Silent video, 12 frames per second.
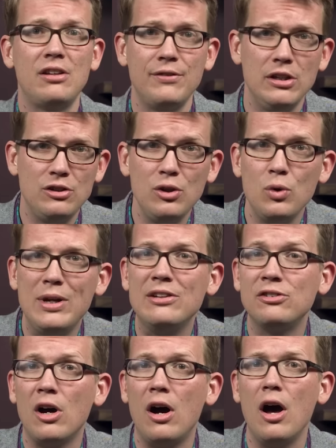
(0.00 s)
seventy-two, he
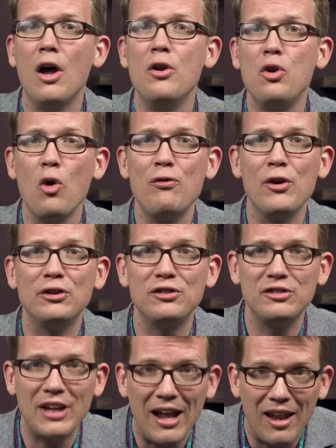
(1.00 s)
saw a Nova
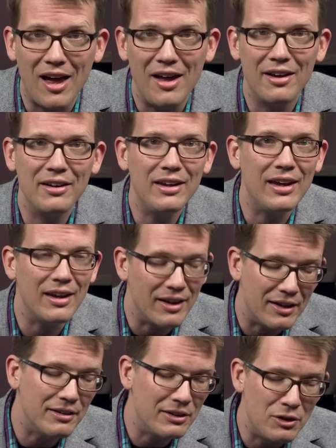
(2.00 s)
Stella, a
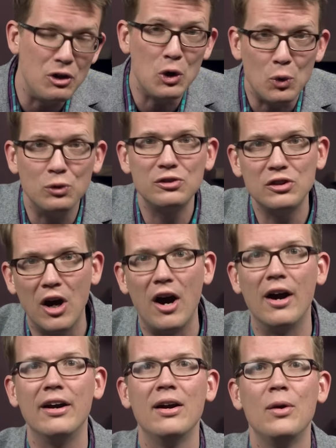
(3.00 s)
new
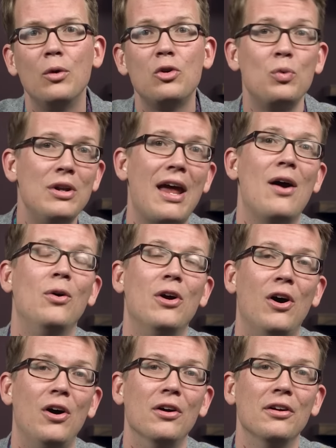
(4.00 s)
star, which we now
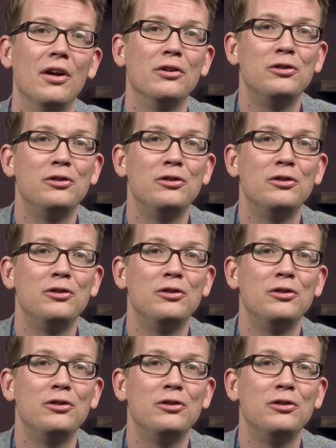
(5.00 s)
call a